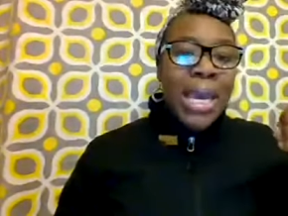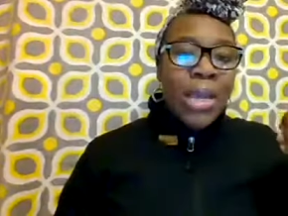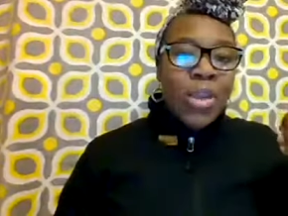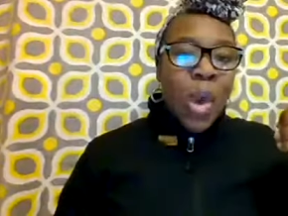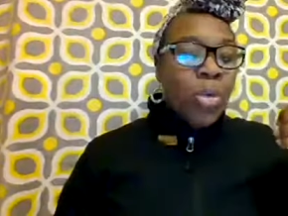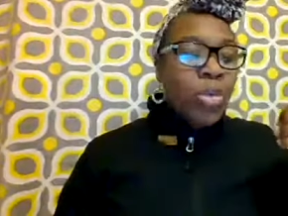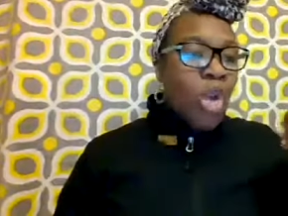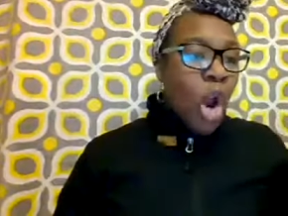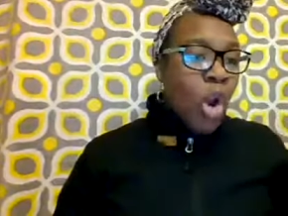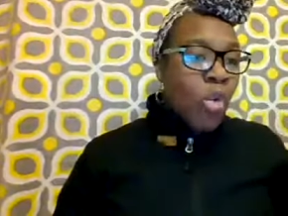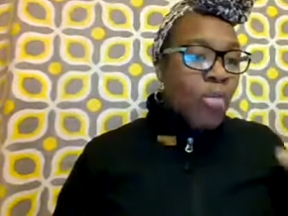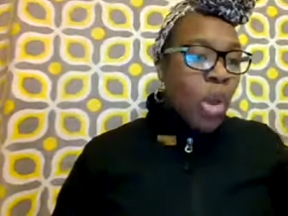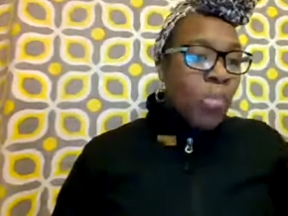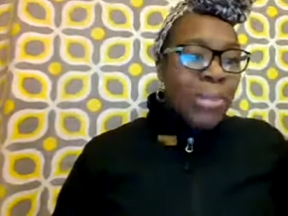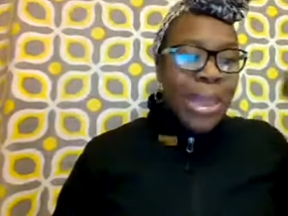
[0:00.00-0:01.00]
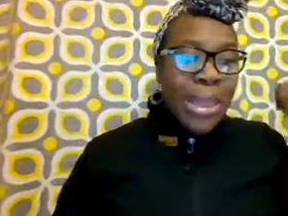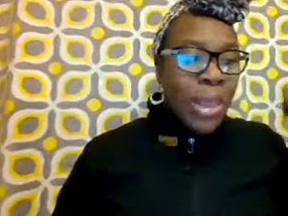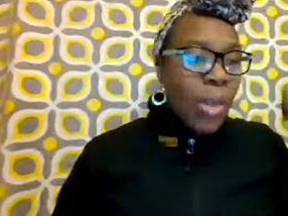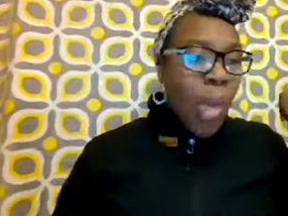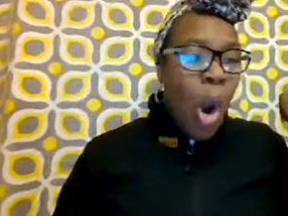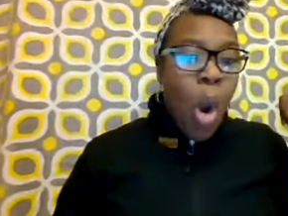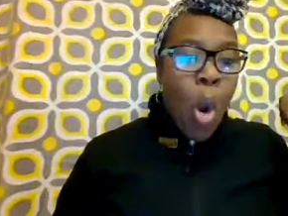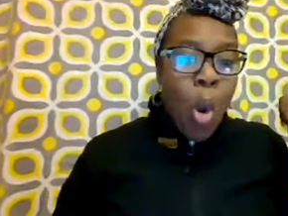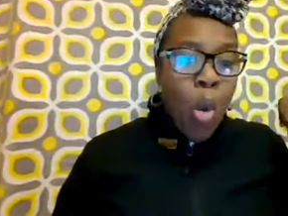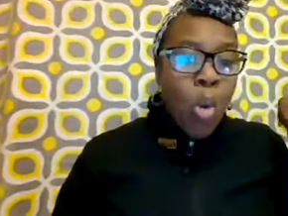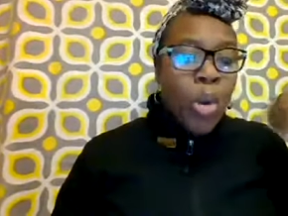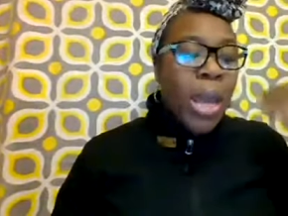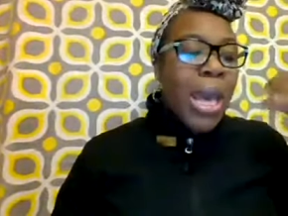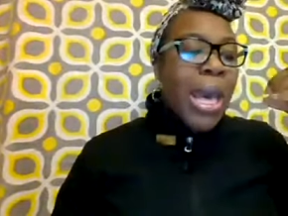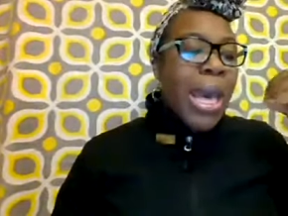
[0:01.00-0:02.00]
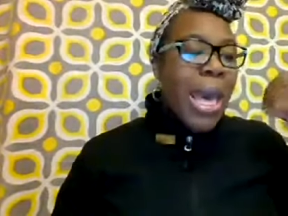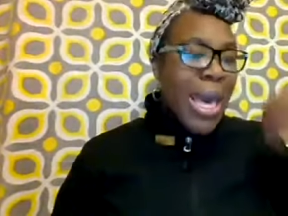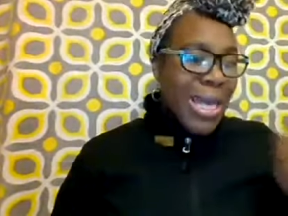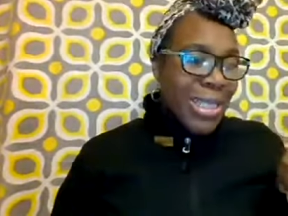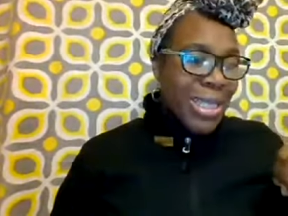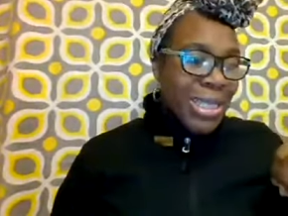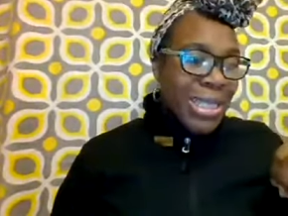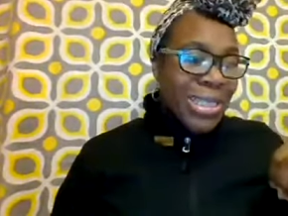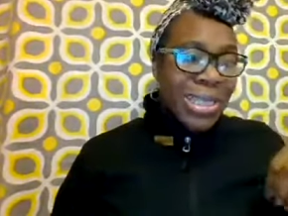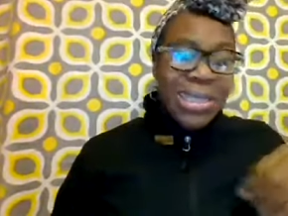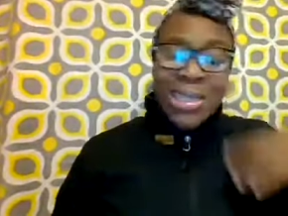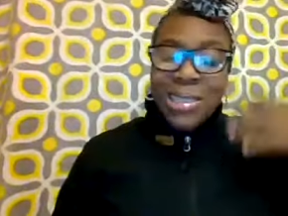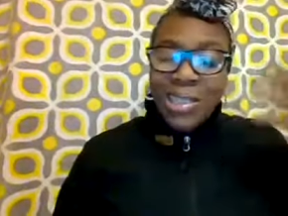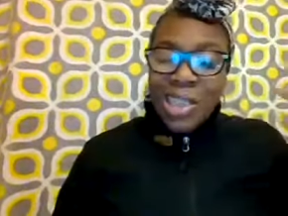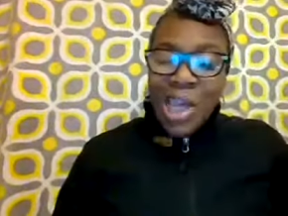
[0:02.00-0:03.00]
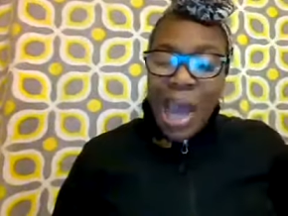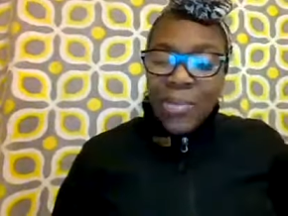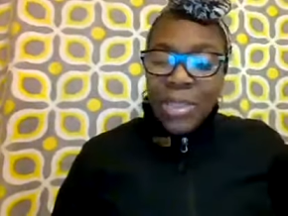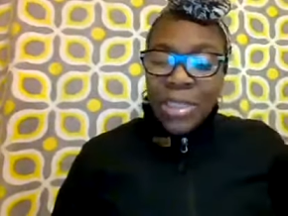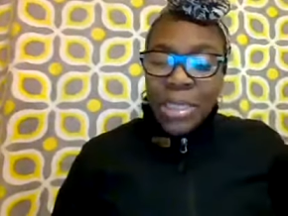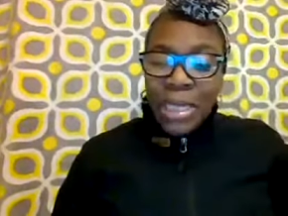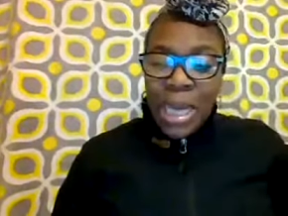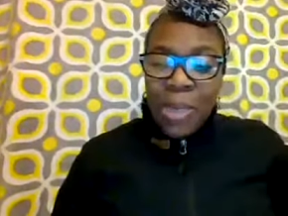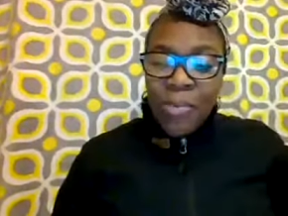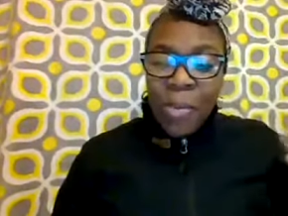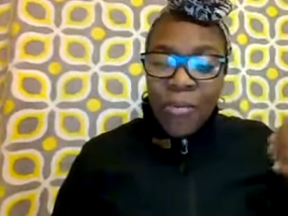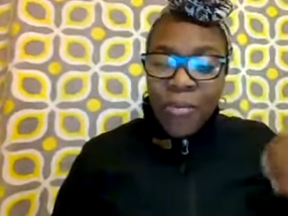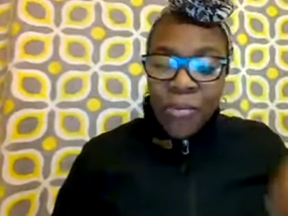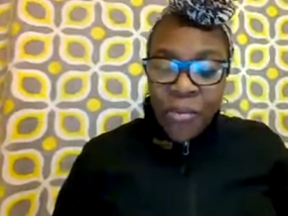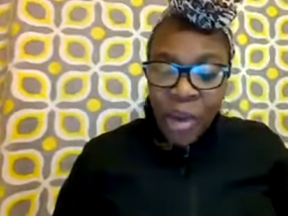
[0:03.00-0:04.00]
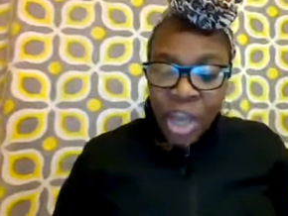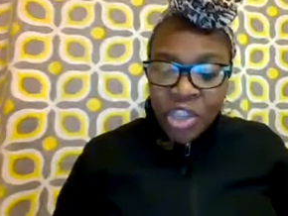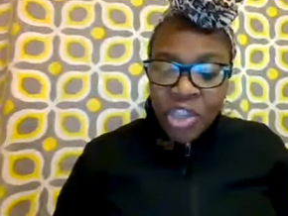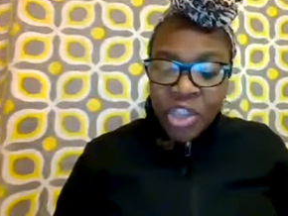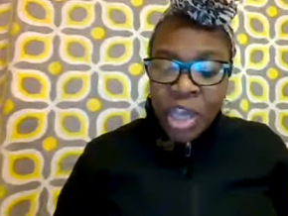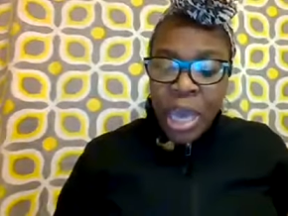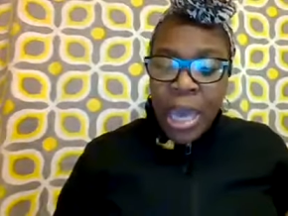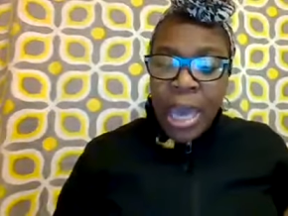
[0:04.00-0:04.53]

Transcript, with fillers: those hurt them them old incidents his job is to keep them fresh